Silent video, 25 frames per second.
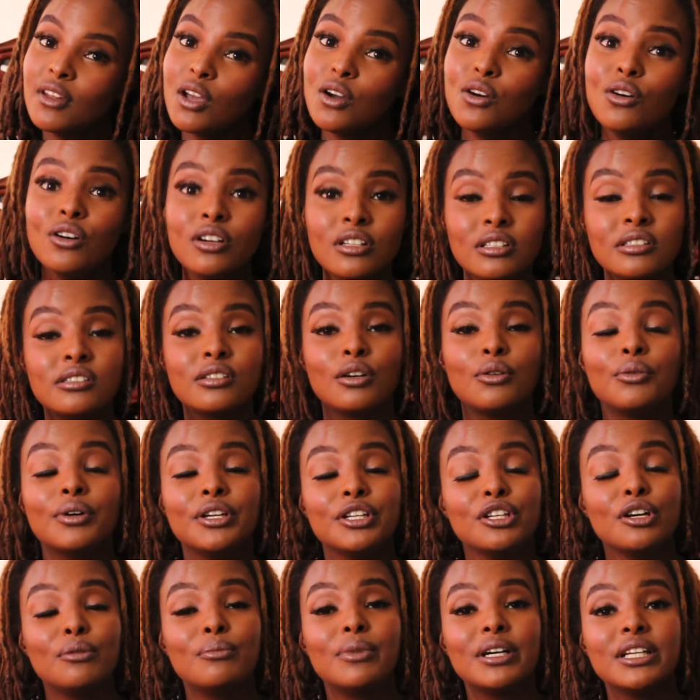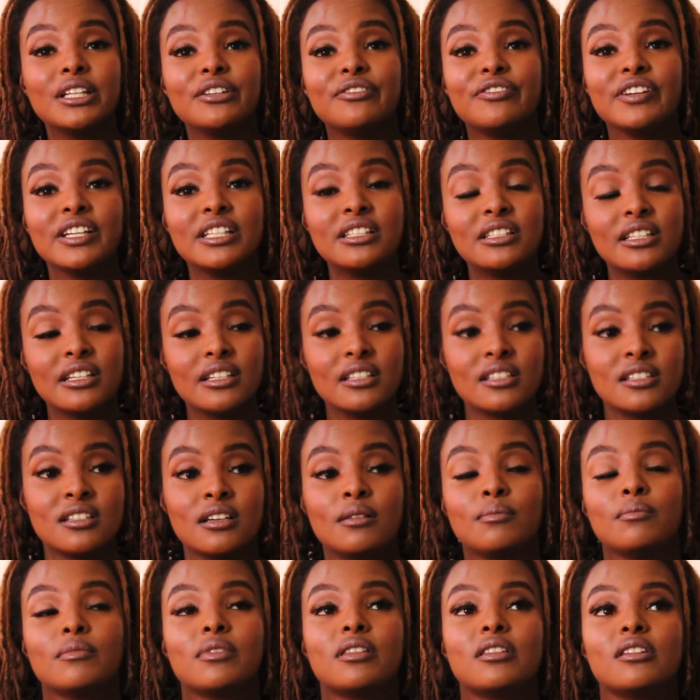also, when you're manifesting
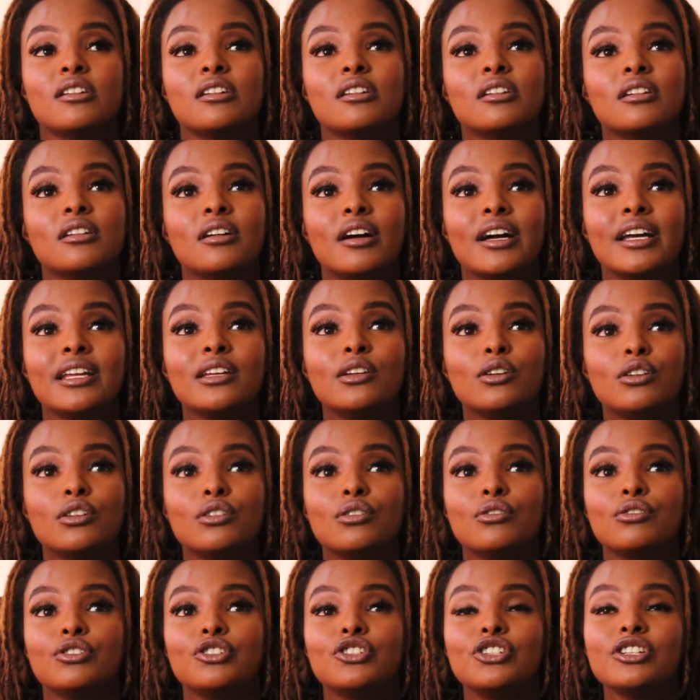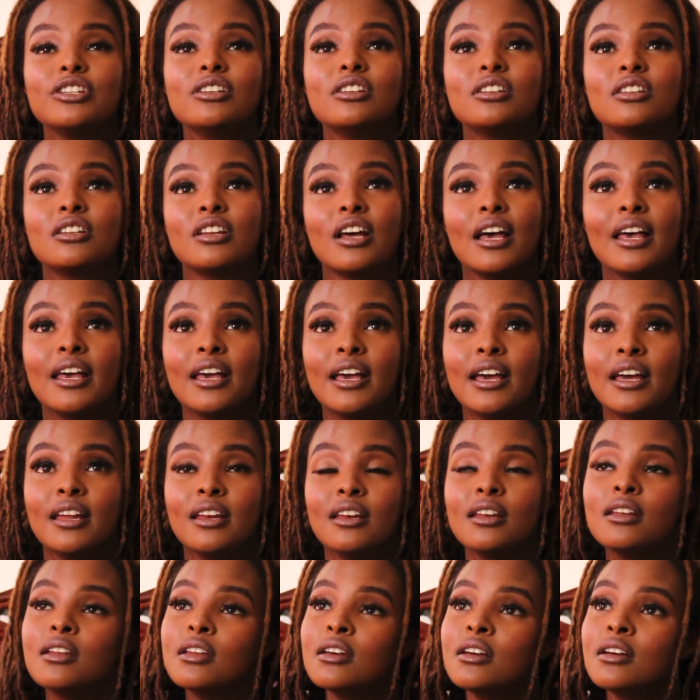something, I don't know, just try
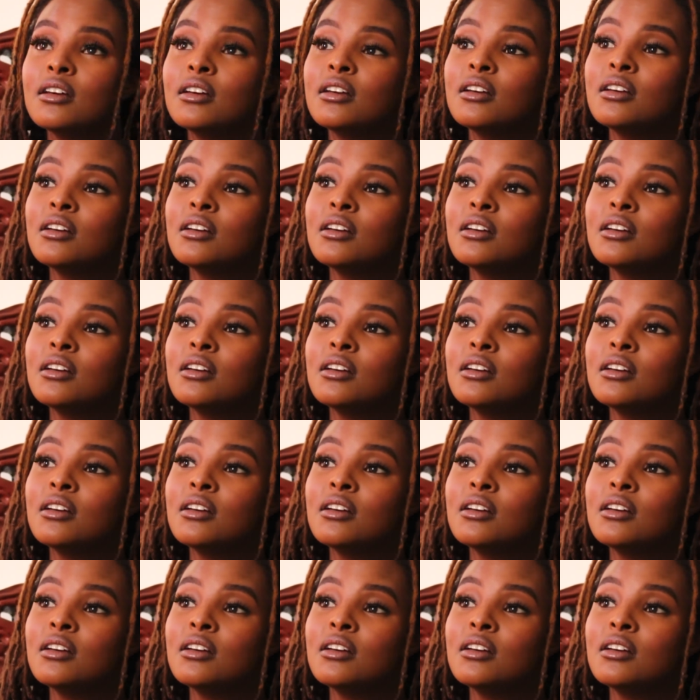and,